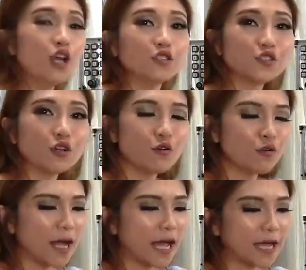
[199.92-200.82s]

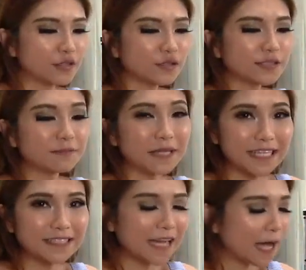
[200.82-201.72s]
So I took some
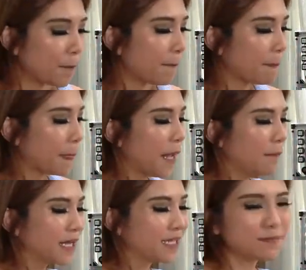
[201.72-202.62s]
links out
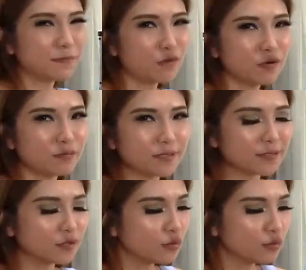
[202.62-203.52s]
because before it was
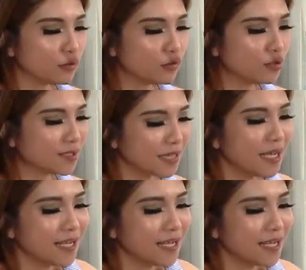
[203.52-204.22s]
too loose.